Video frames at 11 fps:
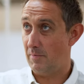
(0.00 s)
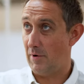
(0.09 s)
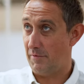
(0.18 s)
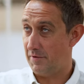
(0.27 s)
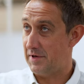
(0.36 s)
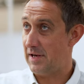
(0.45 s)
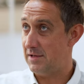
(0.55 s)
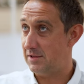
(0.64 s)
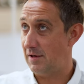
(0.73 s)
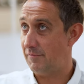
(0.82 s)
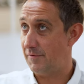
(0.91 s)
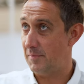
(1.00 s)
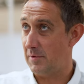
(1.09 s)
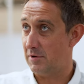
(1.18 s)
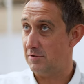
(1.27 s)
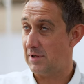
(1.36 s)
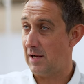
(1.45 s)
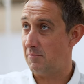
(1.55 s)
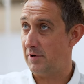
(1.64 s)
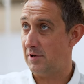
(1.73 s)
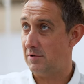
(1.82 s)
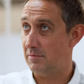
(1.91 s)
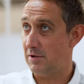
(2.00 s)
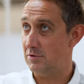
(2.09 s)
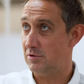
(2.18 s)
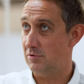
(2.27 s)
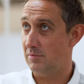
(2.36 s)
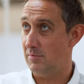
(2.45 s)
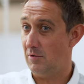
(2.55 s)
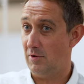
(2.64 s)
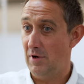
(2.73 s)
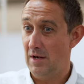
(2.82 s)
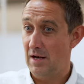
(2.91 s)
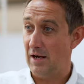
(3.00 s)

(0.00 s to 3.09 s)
well, the needs are different because they wanted to ensure more